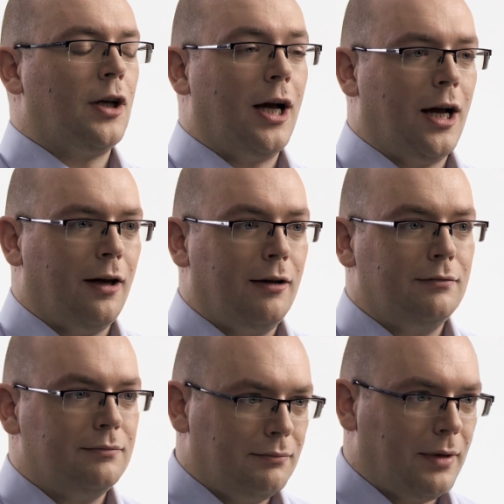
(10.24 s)
Hi,
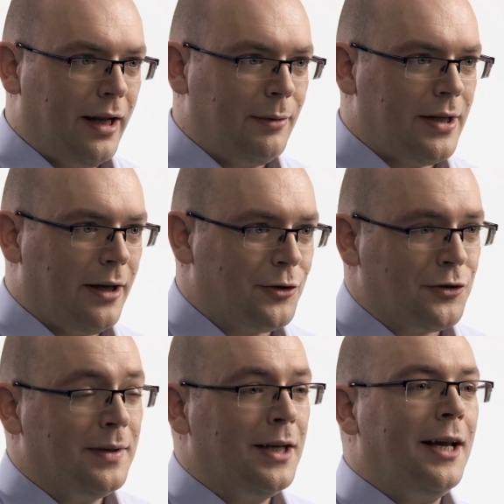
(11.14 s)
my name is
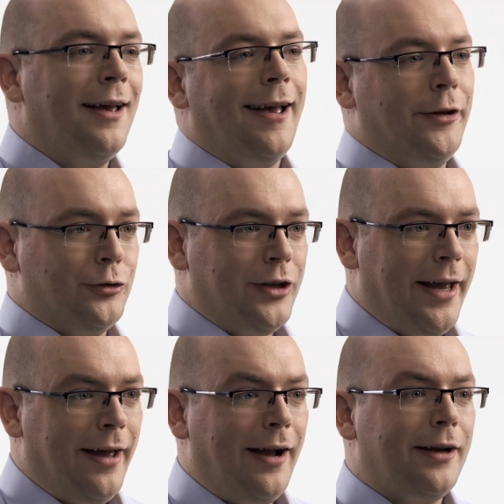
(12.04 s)
Janusz, and
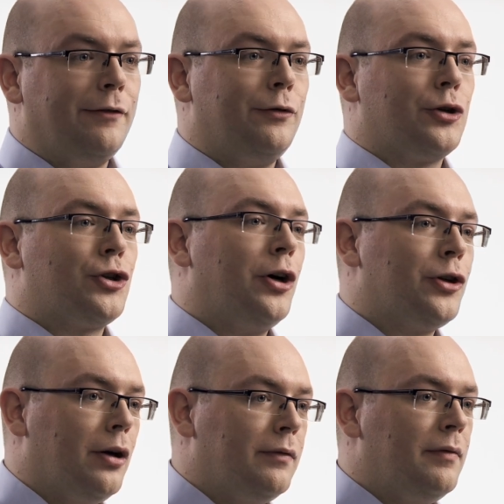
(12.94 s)
today I'll give you a short
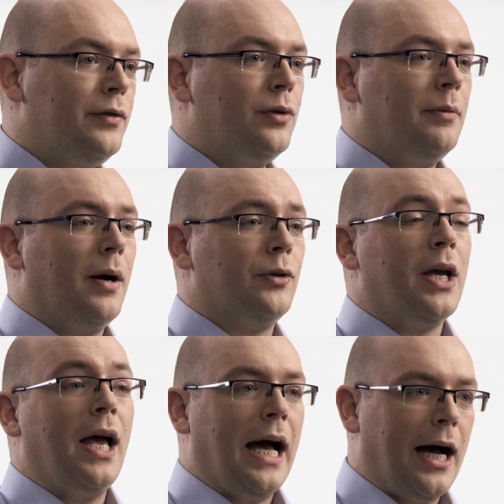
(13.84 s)
overview about
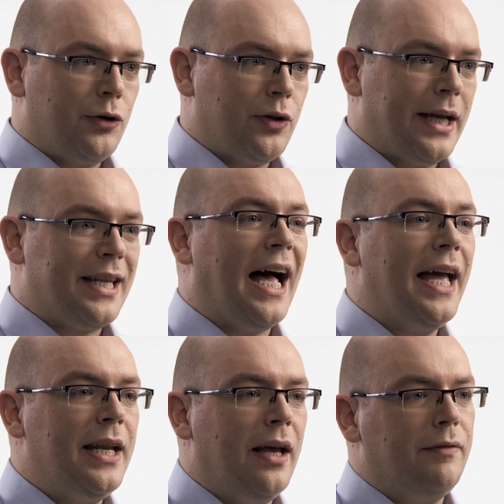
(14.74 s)
how to get
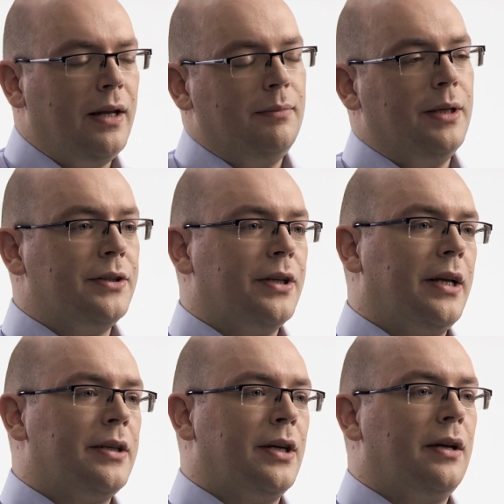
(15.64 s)
highly available
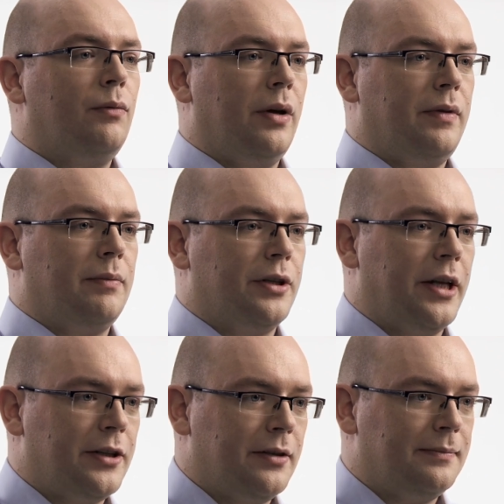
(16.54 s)
internet with
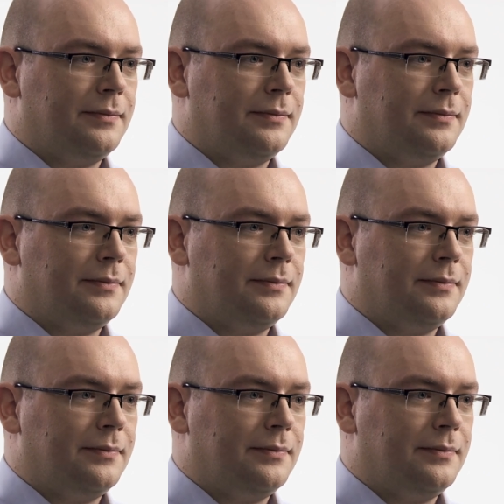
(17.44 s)
Viprinet.